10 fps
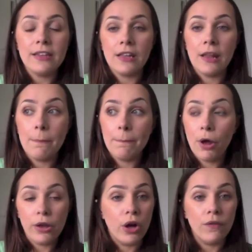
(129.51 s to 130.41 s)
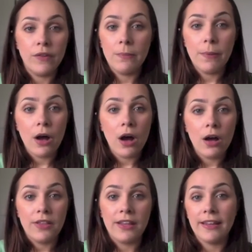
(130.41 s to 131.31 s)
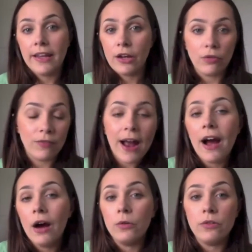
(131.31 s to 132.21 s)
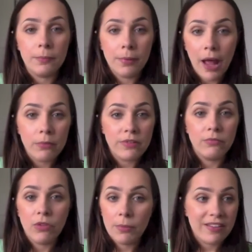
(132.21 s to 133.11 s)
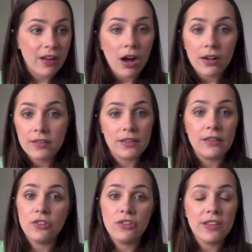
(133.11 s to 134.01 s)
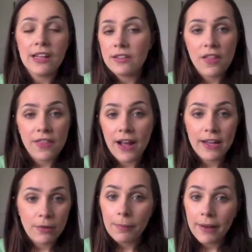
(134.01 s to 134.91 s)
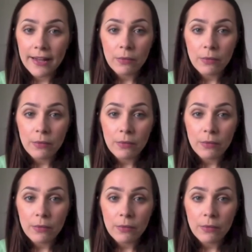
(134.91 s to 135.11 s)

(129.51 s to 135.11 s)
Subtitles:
He can then burn it off in the bath. He can kick around and play with some rubber ducks and just things like that he can play